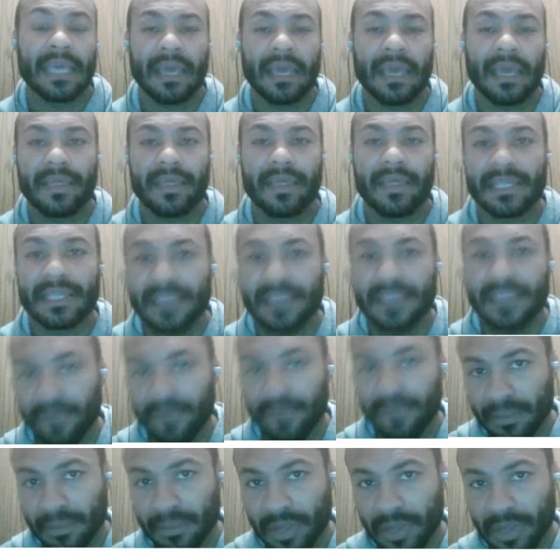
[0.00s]
of the
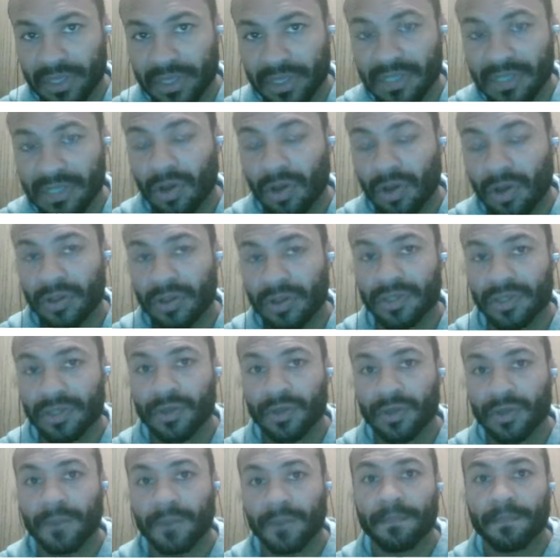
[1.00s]
seventh month, is
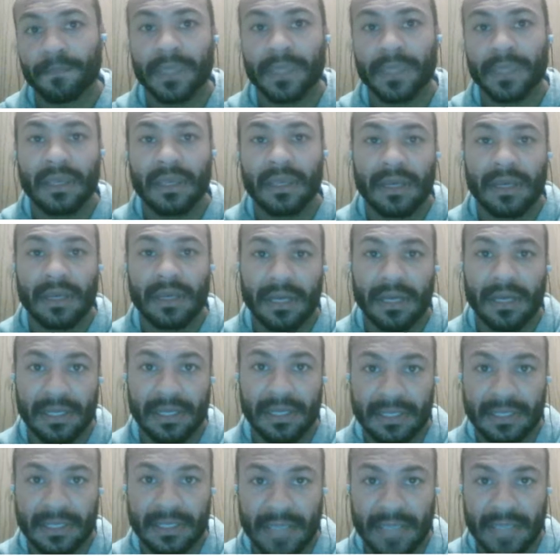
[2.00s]
also
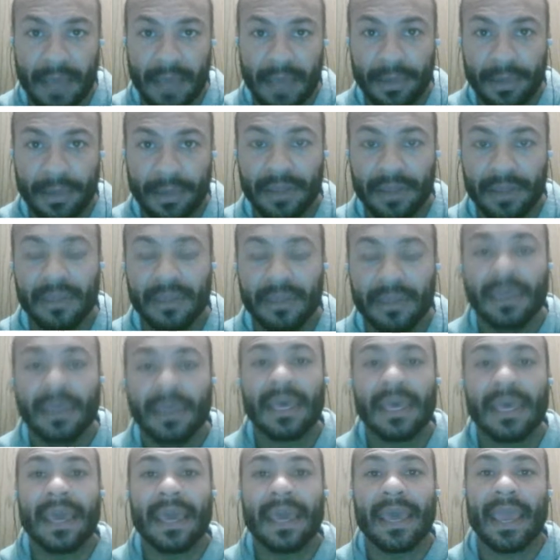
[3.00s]
a Sabbath.
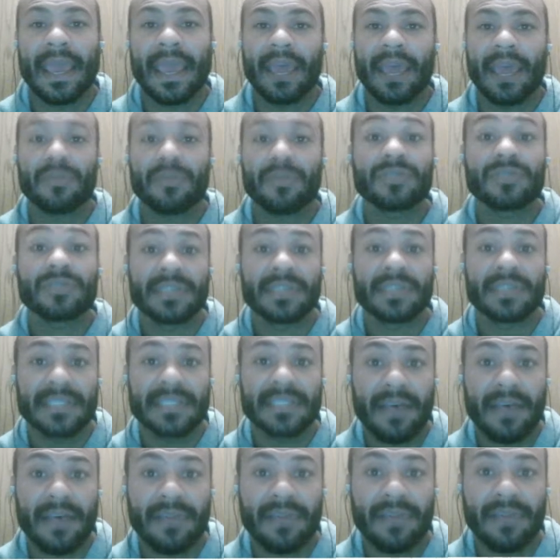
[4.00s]
And those are the
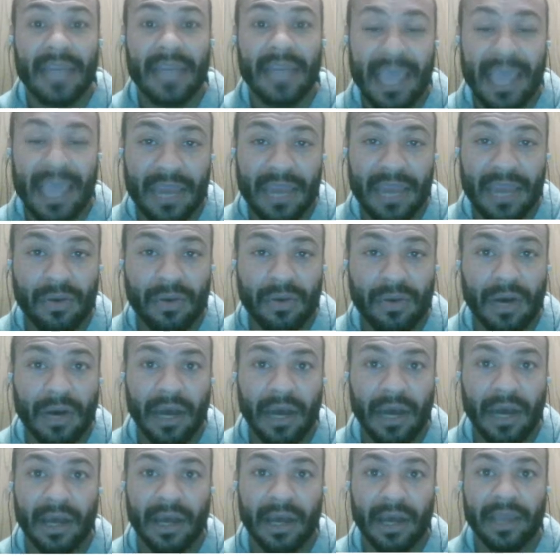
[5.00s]
7 annual
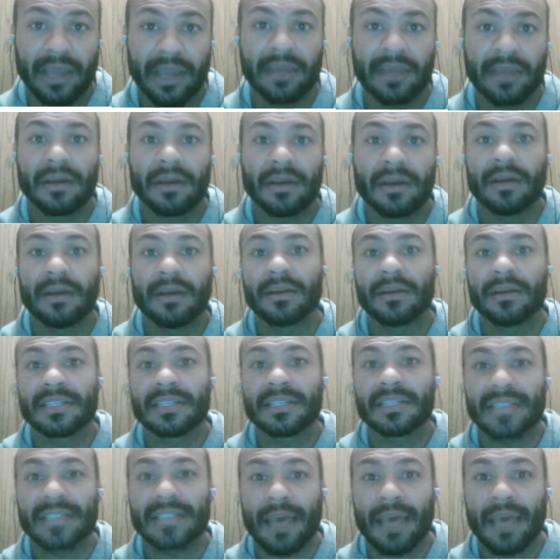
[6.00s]
high
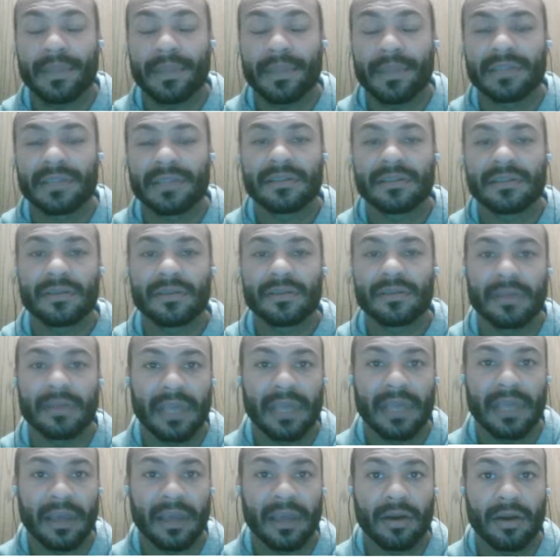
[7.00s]
Sabbaths
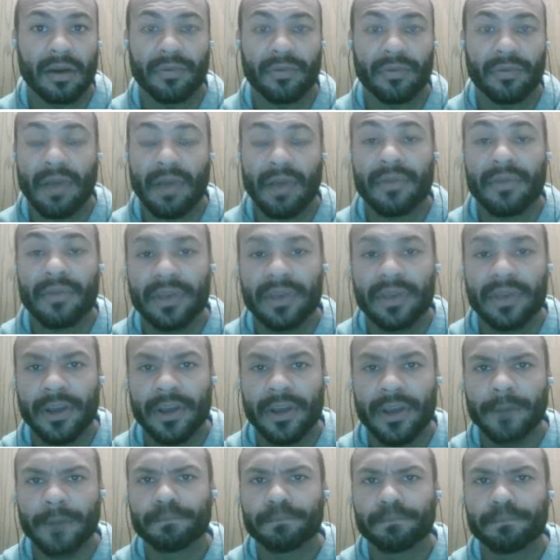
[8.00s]
that are throughout the year